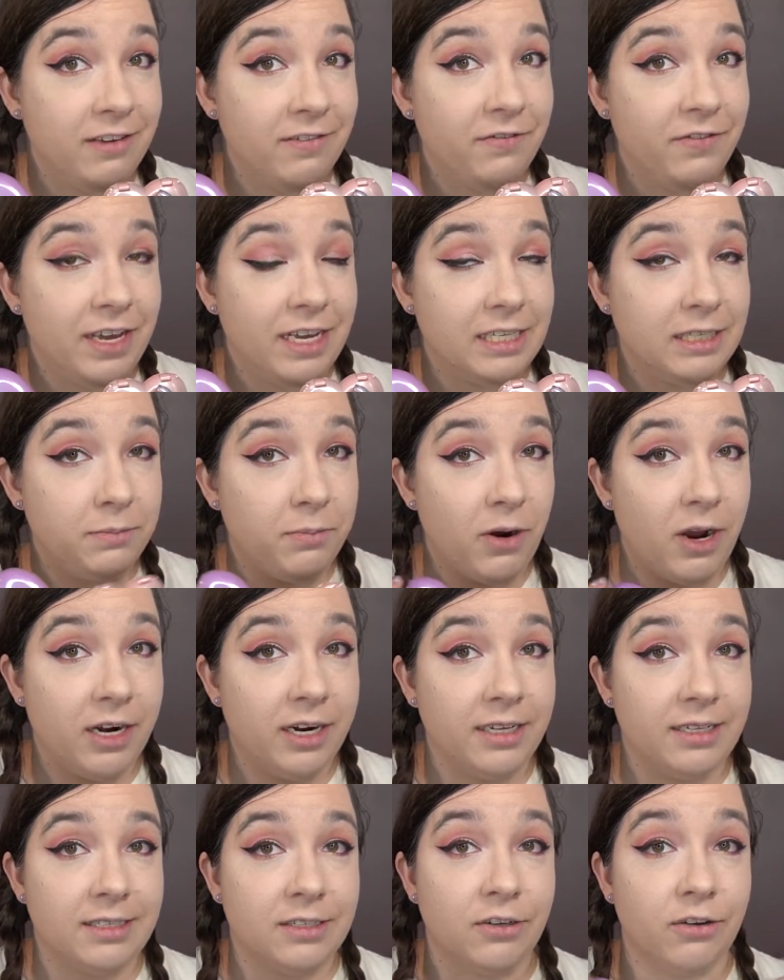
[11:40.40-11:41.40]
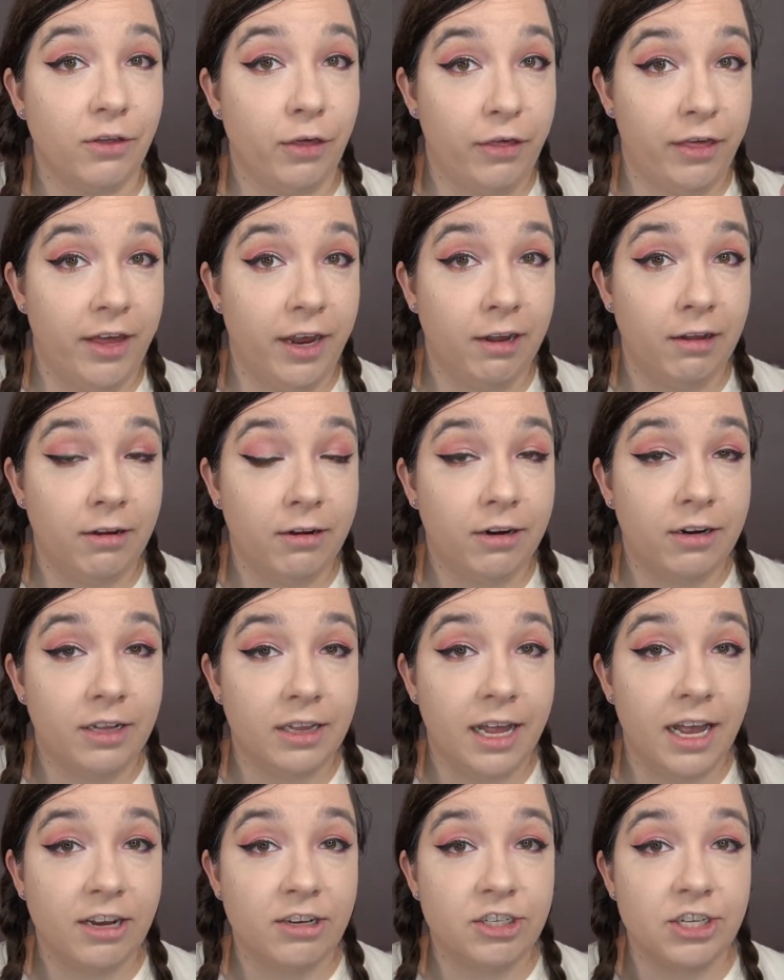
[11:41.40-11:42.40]
face products, her Thaler
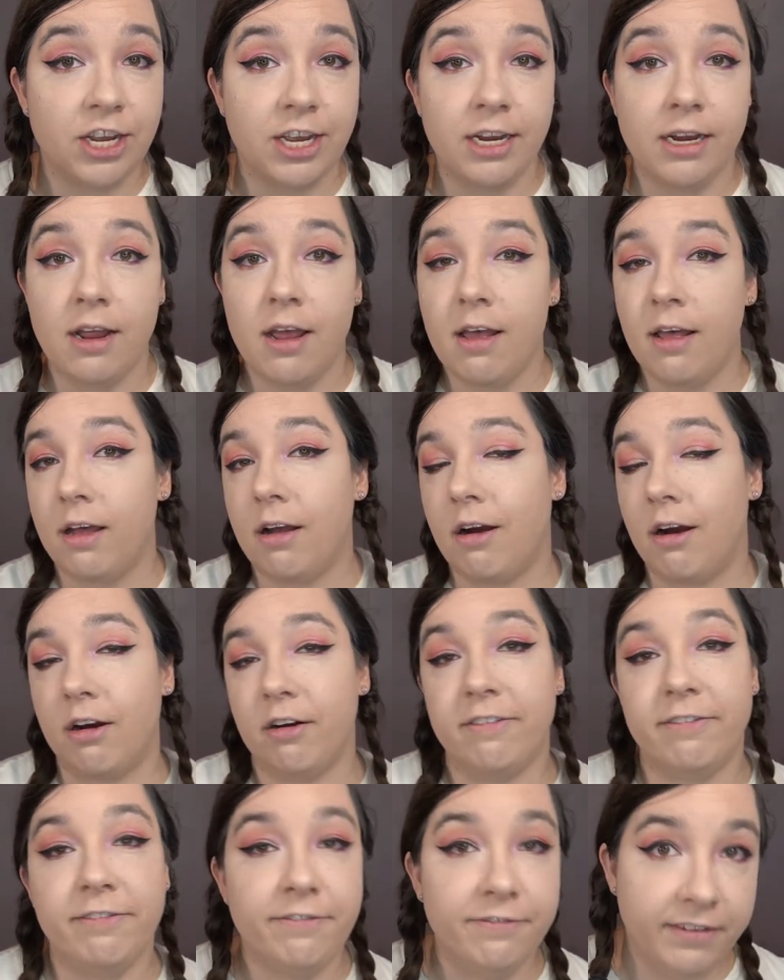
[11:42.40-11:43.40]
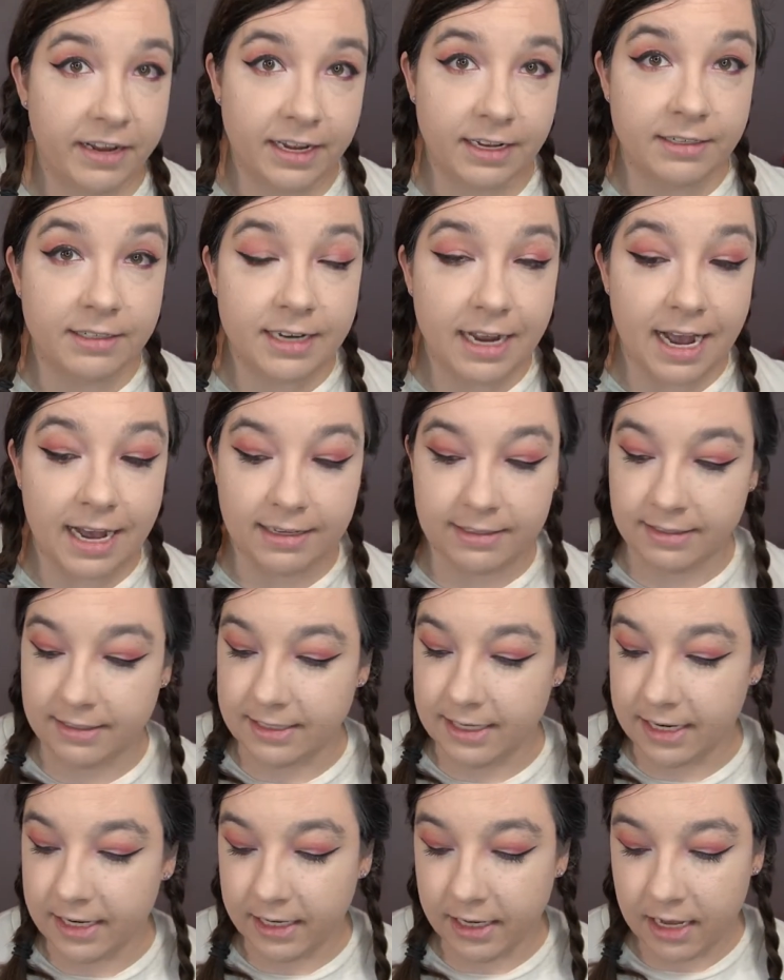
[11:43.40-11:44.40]
collection, are
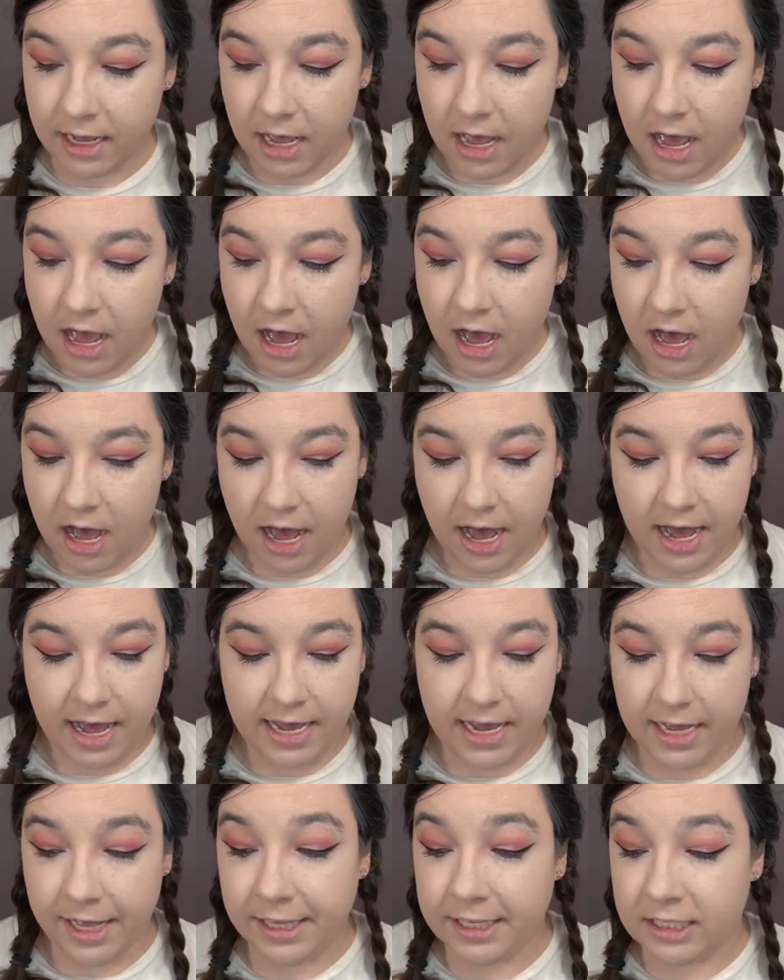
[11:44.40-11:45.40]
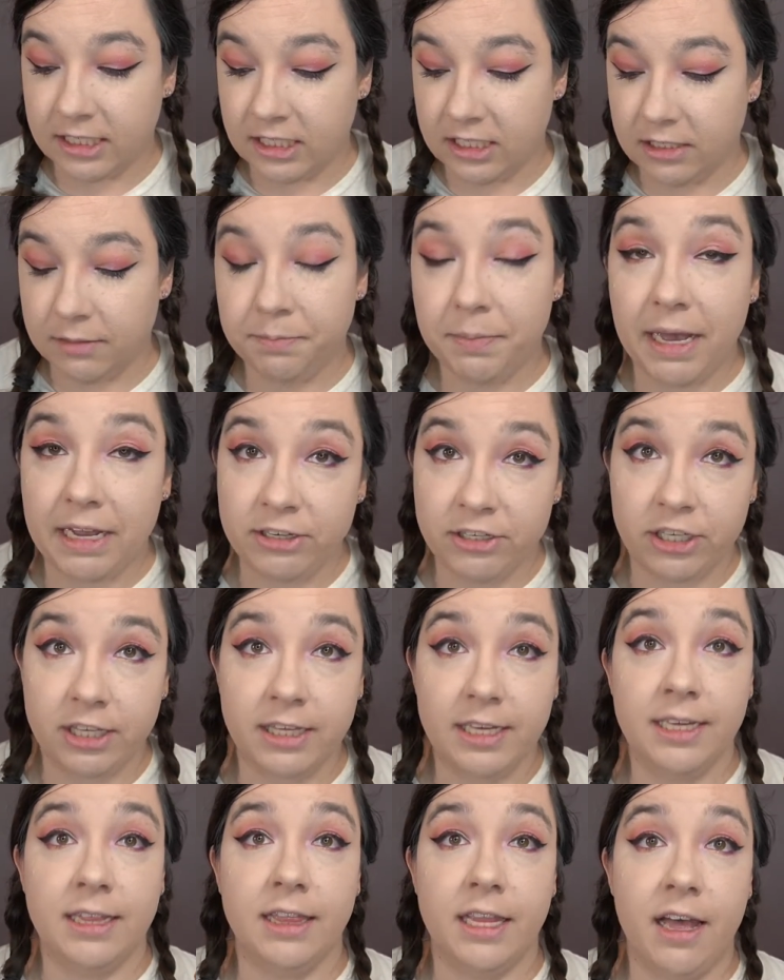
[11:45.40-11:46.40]
fantastic. I
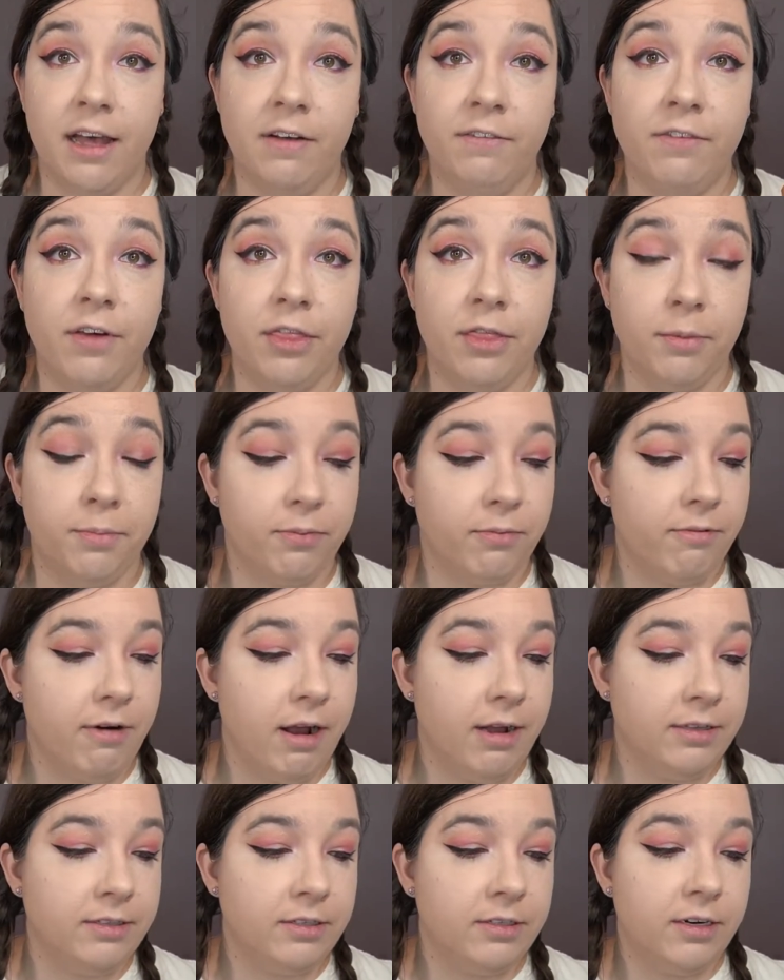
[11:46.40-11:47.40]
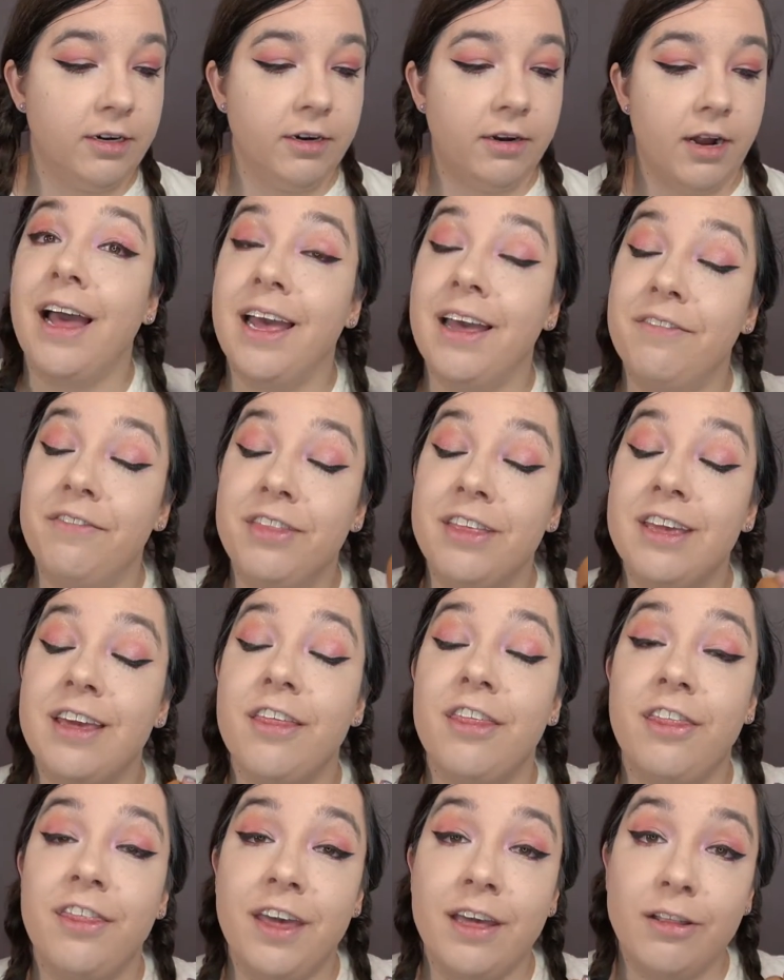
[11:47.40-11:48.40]
especially love the bronzer. I have the
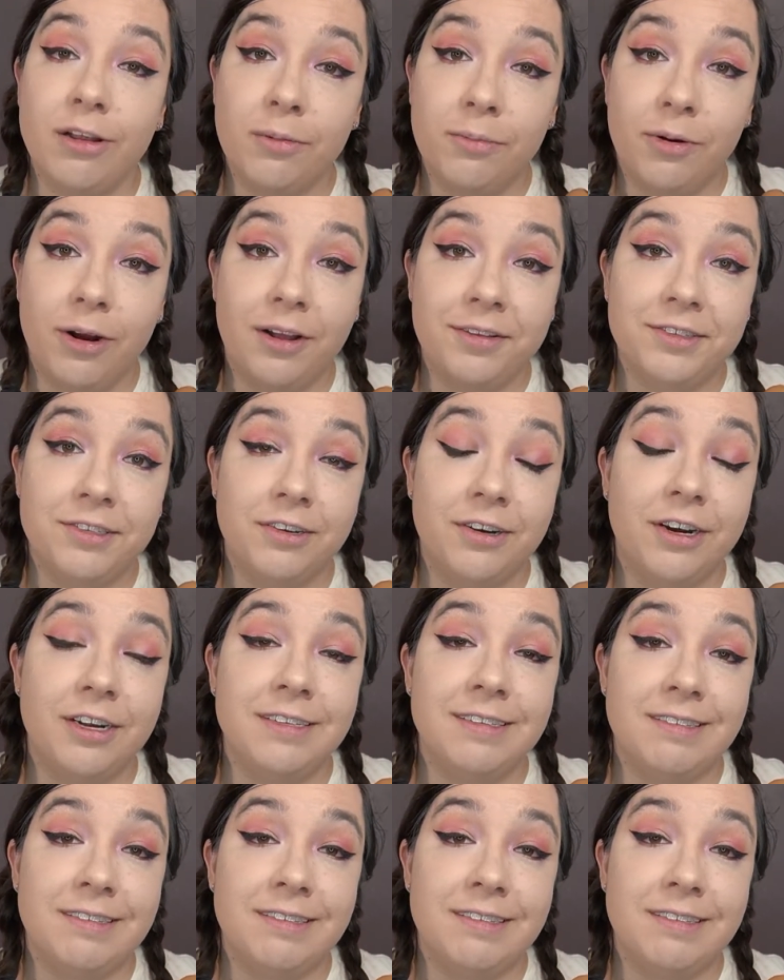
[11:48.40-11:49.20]
Thaler Bronzer